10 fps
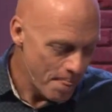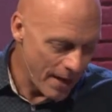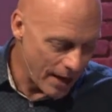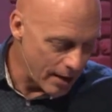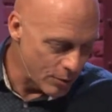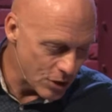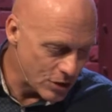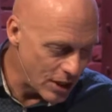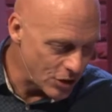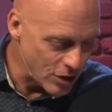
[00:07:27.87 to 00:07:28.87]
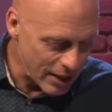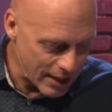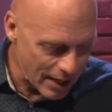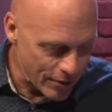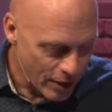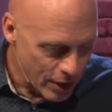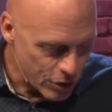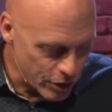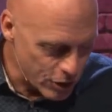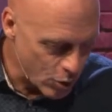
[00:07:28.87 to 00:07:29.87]
It was a teaching that kind of
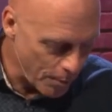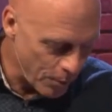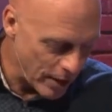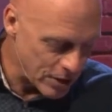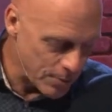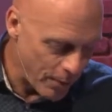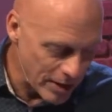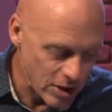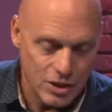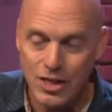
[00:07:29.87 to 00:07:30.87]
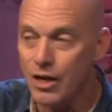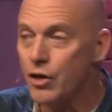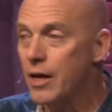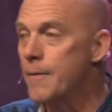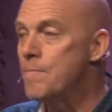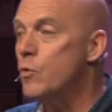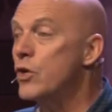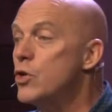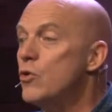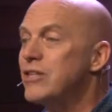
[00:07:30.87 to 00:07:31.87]
took us to a place that basically said, look,
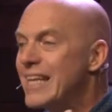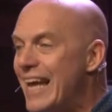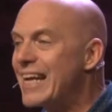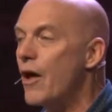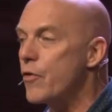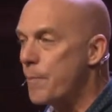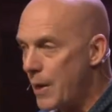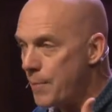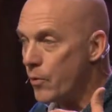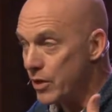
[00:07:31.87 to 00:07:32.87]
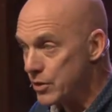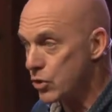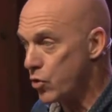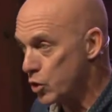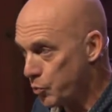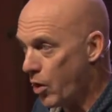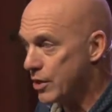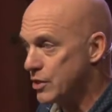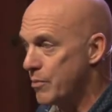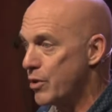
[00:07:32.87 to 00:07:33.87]
when you let other people into close
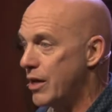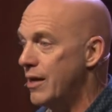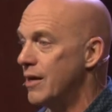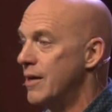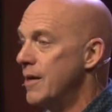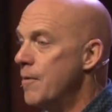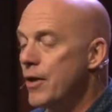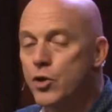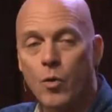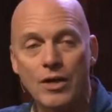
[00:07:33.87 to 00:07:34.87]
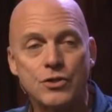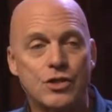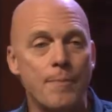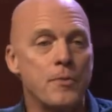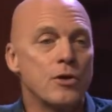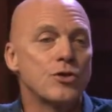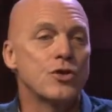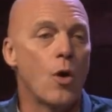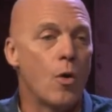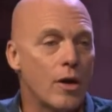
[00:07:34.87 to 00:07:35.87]
proximity and you unzip your
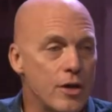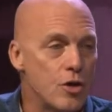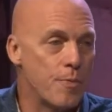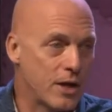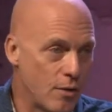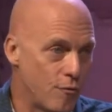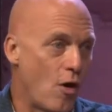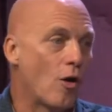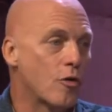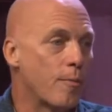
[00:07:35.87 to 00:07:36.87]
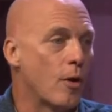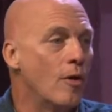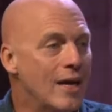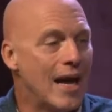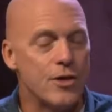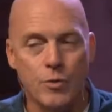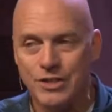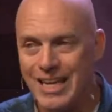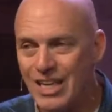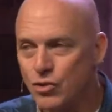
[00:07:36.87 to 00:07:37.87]
soul and you become vulnerable and you
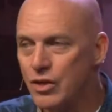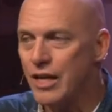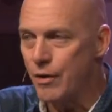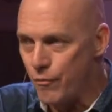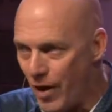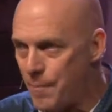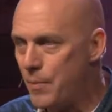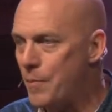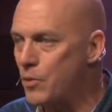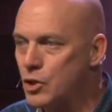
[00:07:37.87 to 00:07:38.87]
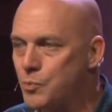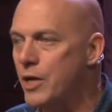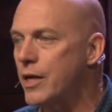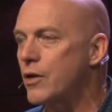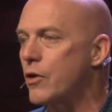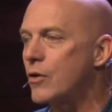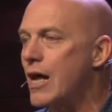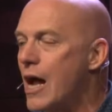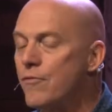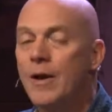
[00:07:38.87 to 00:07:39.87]
intentionally invite people to speak into your
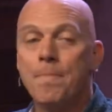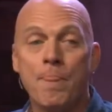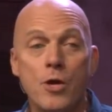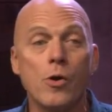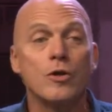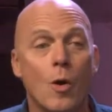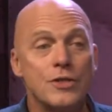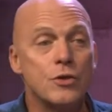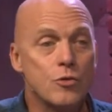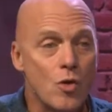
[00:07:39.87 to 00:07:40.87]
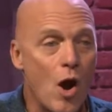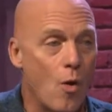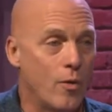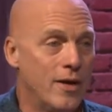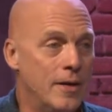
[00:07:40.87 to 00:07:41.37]
life, you're going to grow.